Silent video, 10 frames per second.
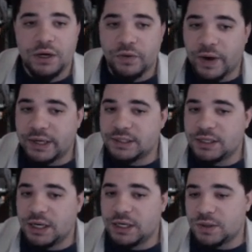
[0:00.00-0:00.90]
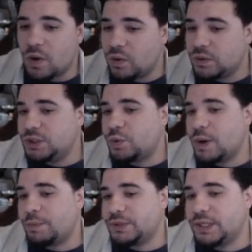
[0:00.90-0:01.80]
Granted, it's only
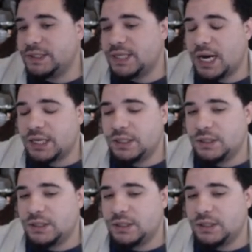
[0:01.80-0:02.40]
20% attack,